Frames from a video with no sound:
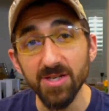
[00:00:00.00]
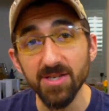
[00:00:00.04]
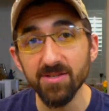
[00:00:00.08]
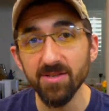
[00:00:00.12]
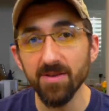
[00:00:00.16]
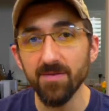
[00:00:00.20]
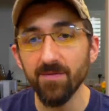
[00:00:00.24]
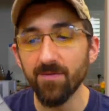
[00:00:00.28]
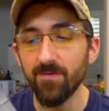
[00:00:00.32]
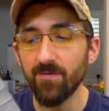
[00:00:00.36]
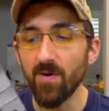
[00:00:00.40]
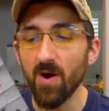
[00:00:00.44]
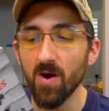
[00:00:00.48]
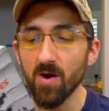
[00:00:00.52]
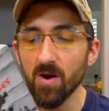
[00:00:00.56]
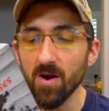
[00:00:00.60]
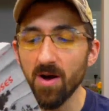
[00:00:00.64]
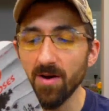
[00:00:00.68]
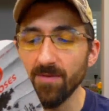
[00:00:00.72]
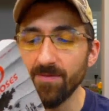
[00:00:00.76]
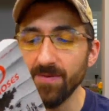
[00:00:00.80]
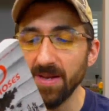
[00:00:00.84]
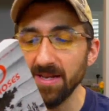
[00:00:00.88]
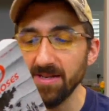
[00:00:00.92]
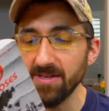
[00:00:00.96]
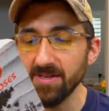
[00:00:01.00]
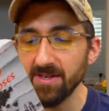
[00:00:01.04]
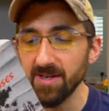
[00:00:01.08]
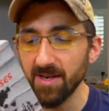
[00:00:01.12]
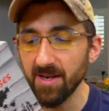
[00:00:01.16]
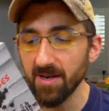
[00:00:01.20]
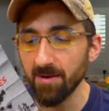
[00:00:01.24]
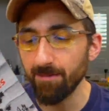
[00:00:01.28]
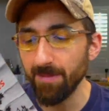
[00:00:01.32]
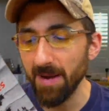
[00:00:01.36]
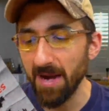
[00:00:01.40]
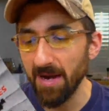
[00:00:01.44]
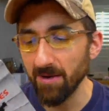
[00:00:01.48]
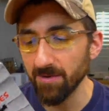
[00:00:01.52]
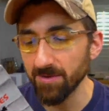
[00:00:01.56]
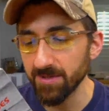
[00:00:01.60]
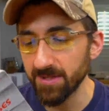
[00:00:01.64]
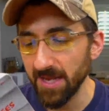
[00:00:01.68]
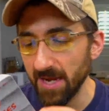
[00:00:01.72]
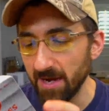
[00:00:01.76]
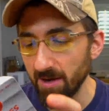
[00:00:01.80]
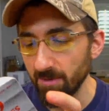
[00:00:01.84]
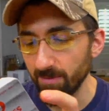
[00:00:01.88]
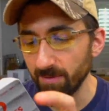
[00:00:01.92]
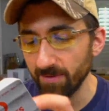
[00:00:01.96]
in far off India bows
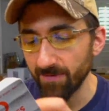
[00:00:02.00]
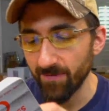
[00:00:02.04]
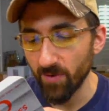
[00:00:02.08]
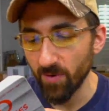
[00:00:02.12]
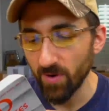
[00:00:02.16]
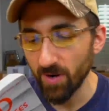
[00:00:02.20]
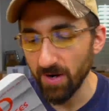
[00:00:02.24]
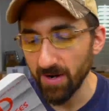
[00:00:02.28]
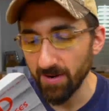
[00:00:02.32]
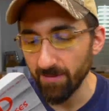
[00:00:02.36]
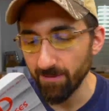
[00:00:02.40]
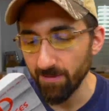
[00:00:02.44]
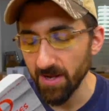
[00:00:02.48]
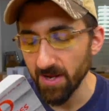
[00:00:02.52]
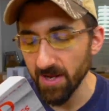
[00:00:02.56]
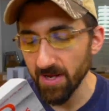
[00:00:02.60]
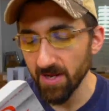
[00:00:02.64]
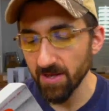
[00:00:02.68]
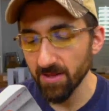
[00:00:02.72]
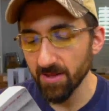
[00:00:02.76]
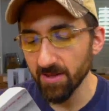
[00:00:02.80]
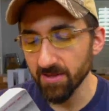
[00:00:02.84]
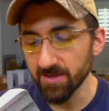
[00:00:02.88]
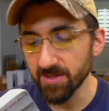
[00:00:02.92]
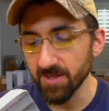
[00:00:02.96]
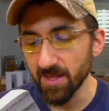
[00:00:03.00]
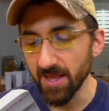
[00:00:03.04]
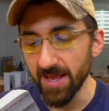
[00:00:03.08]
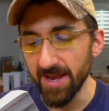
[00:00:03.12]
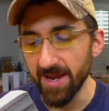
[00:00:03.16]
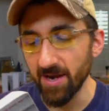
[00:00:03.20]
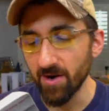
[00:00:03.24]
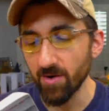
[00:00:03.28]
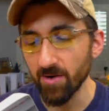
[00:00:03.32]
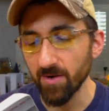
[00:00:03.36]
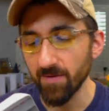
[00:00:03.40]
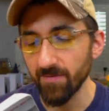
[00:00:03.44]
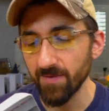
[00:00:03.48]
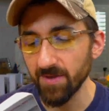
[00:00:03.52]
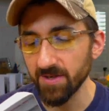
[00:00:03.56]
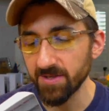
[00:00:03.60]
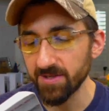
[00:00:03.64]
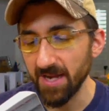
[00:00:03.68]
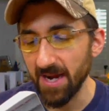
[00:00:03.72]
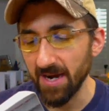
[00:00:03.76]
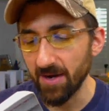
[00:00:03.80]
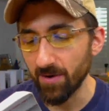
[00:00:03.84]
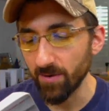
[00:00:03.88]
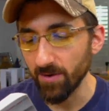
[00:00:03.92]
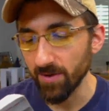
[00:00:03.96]
down before him, the slayer of the
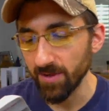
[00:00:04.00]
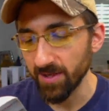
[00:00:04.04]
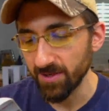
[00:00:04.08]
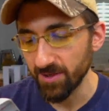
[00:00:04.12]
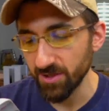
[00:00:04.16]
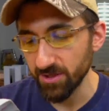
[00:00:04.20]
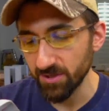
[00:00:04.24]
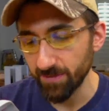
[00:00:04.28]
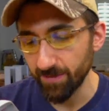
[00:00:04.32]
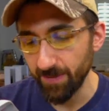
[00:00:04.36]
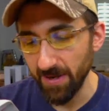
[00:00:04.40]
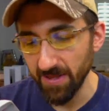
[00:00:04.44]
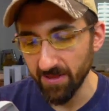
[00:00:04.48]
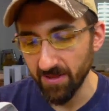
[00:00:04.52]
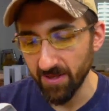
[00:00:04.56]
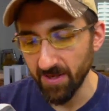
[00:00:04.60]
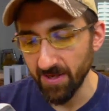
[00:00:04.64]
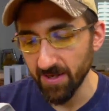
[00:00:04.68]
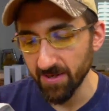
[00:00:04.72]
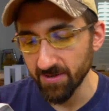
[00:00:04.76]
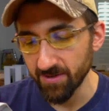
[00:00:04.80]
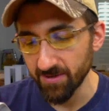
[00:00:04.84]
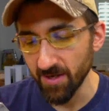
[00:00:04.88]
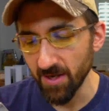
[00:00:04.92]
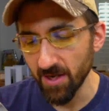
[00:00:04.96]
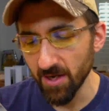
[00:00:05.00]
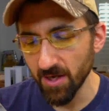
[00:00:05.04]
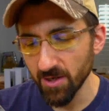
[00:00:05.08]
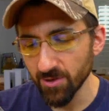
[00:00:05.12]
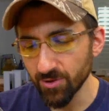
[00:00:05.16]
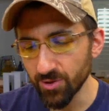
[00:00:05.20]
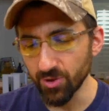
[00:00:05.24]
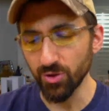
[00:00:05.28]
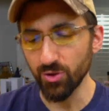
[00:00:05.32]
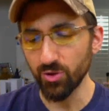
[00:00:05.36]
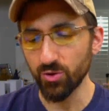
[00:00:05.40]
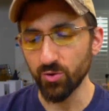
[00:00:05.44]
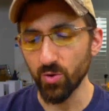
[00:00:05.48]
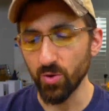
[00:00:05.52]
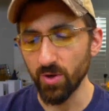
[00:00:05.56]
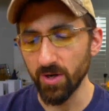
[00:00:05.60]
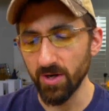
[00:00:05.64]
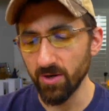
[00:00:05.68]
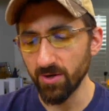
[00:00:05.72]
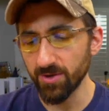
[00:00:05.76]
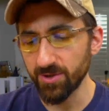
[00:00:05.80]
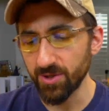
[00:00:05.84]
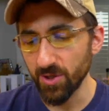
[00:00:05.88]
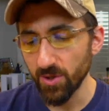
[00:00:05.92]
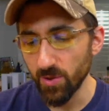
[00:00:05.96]
sacrilegious Pentheus, destroyer
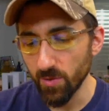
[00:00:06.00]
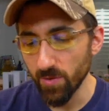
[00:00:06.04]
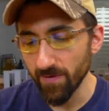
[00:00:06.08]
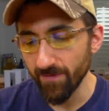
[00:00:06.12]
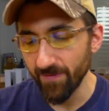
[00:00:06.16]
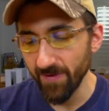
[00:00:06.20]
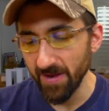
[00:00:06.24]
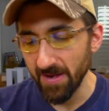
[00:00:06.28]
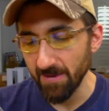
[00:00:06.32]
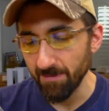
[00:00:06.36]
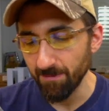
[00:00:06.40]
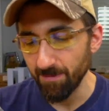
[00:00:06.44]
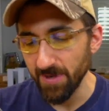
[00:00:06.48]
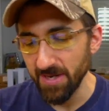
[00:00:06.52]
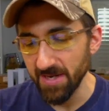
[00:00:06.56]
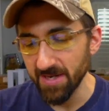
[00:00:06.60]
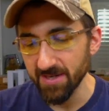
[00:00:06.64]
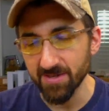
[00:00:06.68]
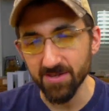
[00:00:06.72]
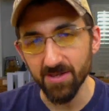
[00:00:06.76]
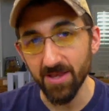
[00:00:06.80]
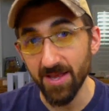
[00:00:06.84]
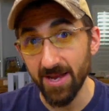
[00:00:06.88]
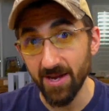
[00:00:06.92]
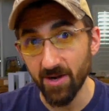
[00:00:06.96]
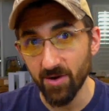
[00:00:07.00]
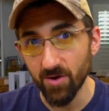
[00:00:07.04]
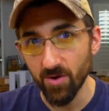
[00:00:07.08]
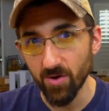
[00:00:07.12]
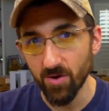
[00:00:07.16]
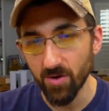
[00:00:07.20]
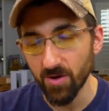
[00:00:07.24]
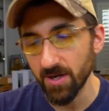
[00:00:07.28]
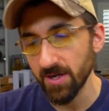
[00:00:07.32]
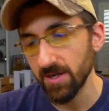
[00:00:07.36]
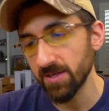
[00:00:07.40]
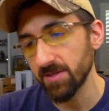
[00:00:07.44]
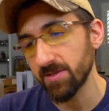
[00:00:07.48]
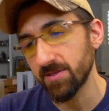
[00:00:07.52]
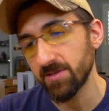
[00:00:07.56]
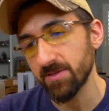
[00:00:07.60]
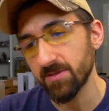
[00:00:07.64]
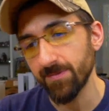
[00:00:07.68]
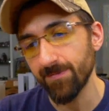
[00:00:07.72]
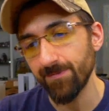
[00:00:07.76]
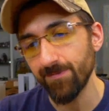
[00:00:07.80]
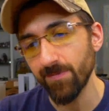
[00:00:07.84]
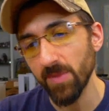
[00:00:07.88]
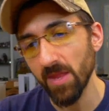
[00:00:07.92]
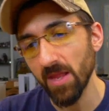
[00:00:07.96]
too of impious Lycurgus,
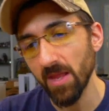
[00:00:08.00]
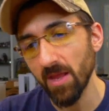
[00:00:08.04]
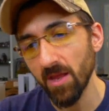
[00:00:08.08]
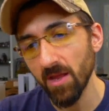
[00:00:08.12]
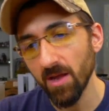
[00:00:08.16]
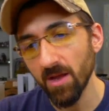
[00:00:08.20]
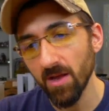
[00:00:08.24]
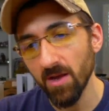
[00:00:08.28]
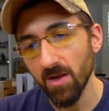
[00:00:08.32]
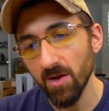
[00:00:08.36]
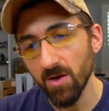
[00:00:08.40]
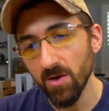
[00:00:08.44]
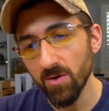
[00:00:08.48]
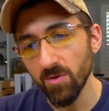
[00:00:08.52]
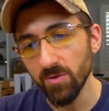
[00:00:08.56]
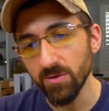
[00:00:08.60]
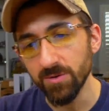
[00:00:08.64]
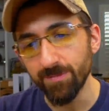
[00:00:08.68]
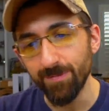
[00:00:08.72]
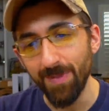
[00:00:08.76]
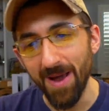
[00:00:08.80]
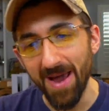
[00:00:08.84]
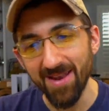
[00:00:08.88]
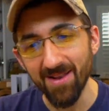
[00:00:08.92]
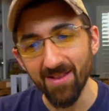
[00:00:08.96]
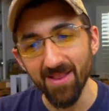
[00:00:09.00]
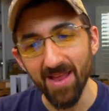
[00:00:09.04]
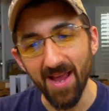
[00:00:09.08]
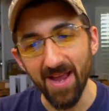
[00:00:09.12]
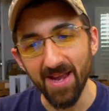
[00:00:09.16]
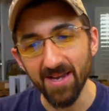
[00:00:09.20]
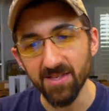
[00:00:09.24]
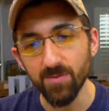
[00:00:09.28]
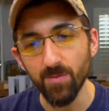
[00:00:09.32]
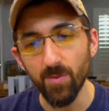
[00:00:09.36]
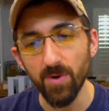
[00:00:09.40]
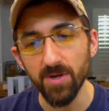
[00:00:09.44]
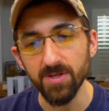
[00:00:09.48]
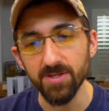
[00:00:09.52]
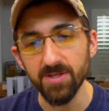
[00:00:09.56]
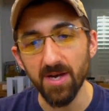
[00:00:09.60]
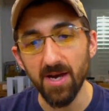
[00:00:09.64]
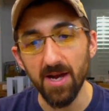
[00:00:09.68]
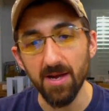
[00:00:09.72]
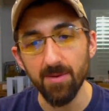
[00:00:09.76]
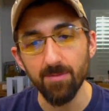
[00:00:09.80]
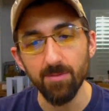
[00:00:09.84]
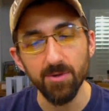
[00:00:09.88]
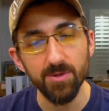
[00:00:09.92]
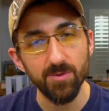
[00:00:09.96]
whose battle axe one
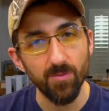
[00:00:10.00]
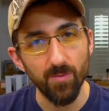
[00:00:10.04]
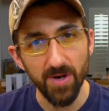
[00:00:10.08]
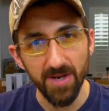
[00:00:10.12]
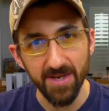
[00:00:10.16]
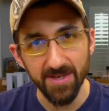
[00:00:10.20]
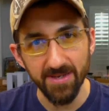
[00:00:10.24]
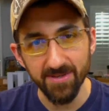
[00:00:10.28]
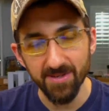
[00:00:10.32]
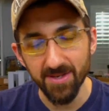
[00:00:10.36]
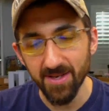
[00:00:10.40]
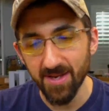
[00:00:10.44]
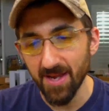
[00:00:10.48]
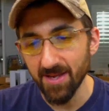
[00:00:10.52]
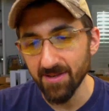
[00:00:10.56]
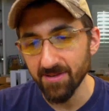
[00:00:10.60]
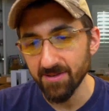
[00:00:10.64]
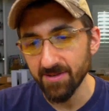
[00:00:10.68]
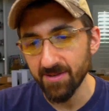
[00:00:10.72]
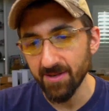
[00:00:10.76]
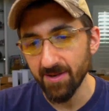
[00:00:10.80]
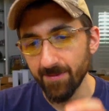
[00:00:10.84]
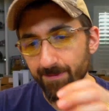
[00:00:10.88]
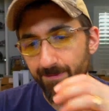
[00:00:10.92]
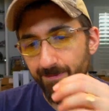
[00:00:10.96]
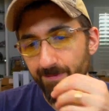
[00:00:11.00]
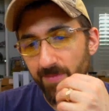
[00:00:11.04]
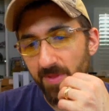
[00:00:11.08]
time was raised against him.